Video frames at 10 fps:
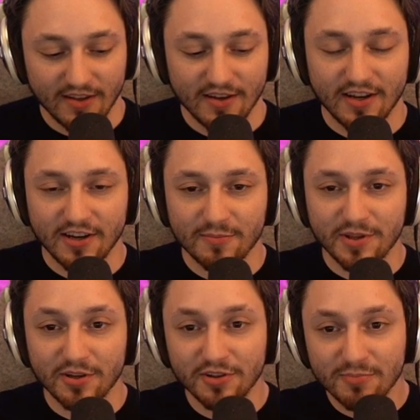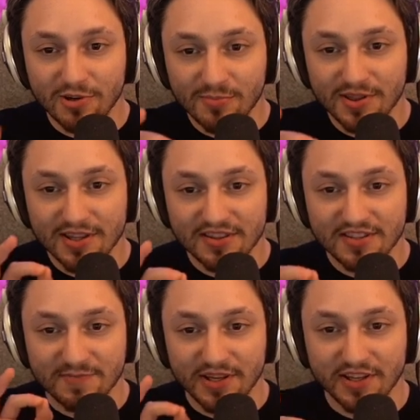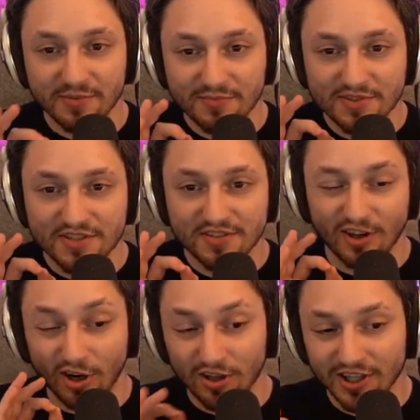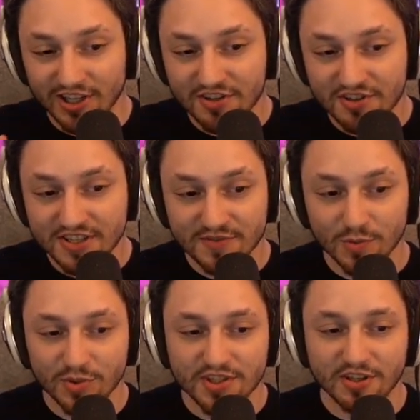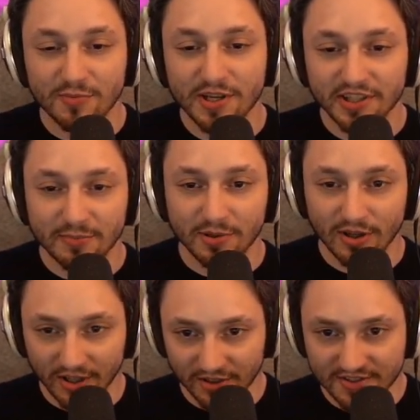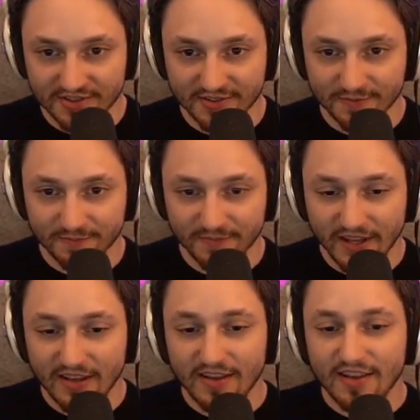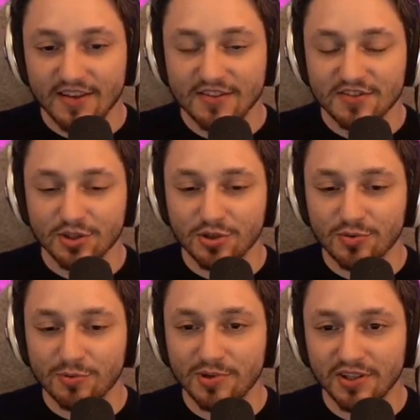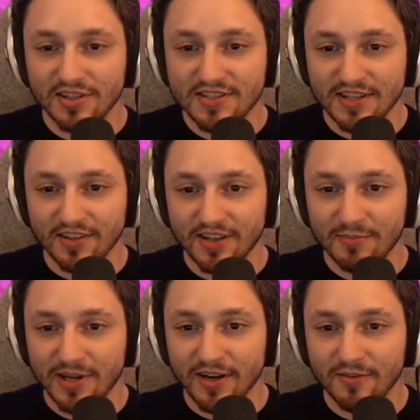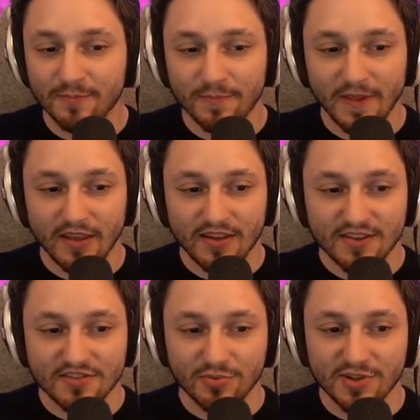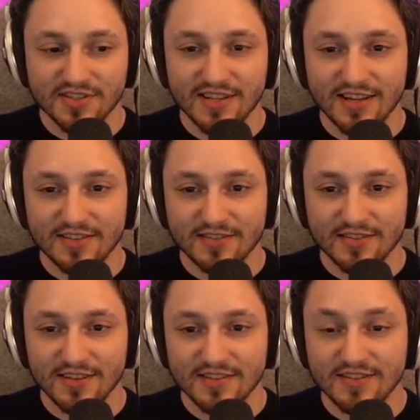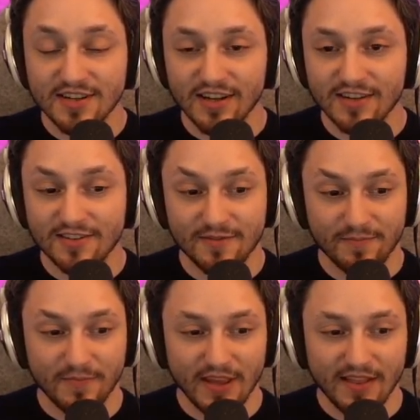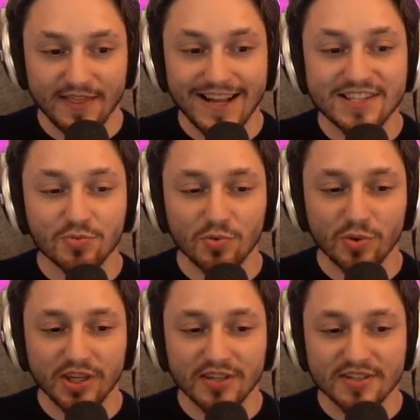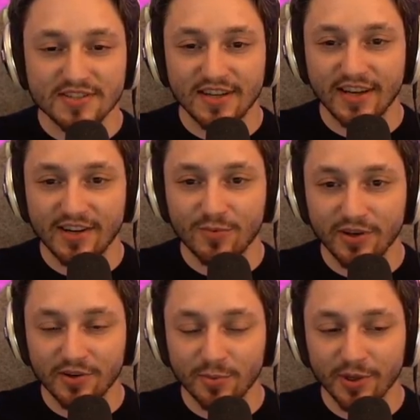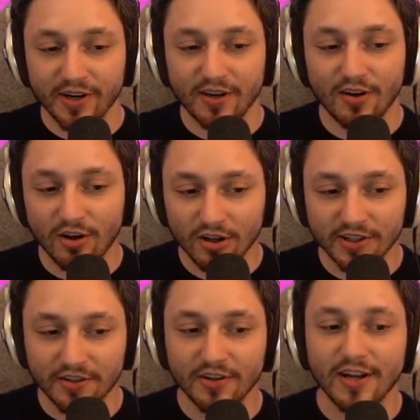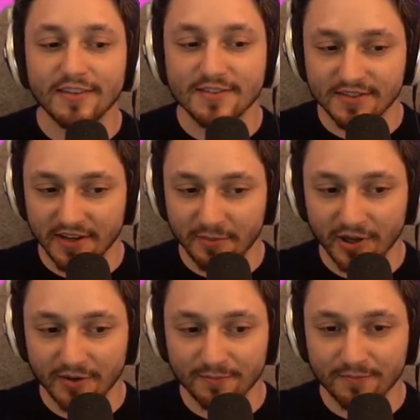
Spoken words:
The only moment that this becomes all-in-ish is when we start making Marauders. So we're building the tech lab now. So once that is done, that's when we can decide whether we're going to all-in or not this game, right?